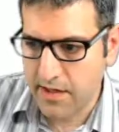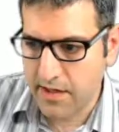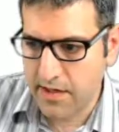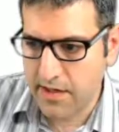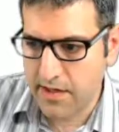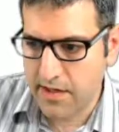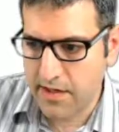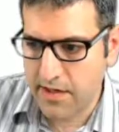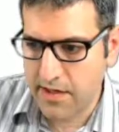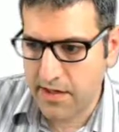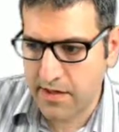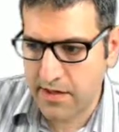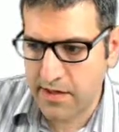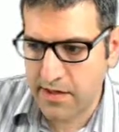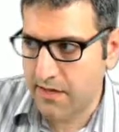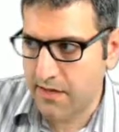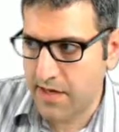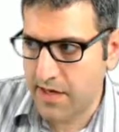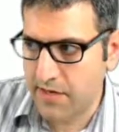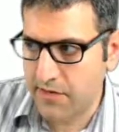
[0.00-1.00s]

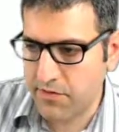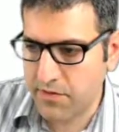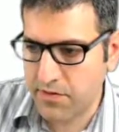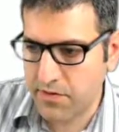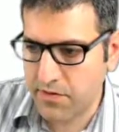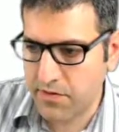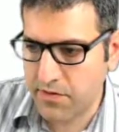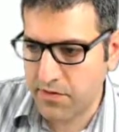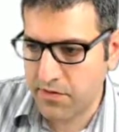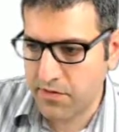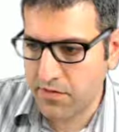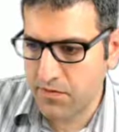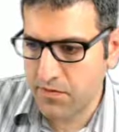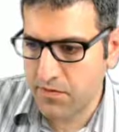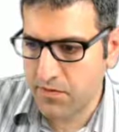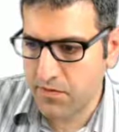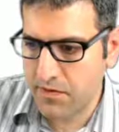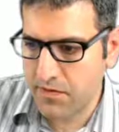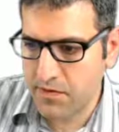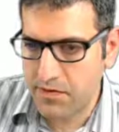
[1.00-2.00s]
And router
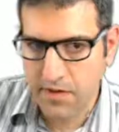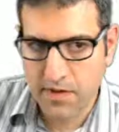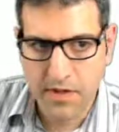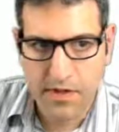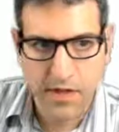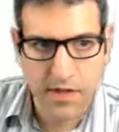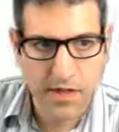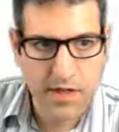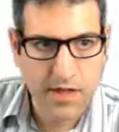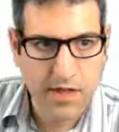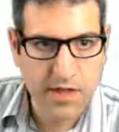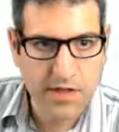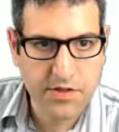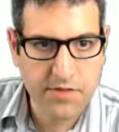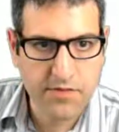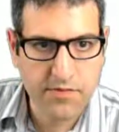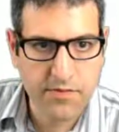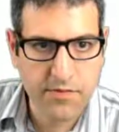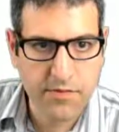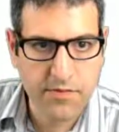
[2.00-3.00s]
2
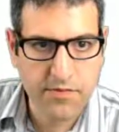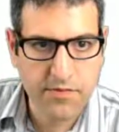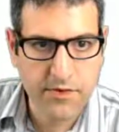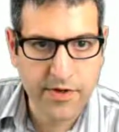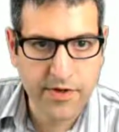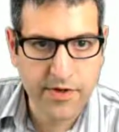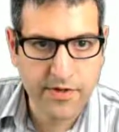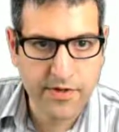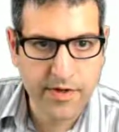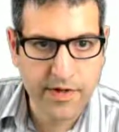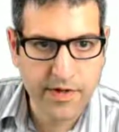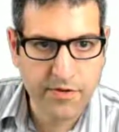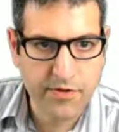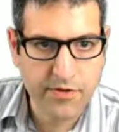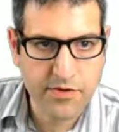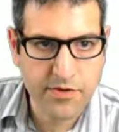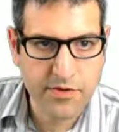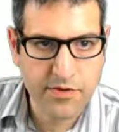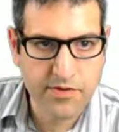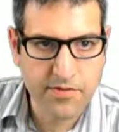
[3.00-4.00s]
has to form
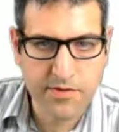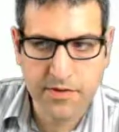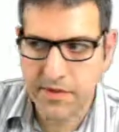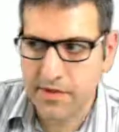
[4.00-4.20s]
neighborship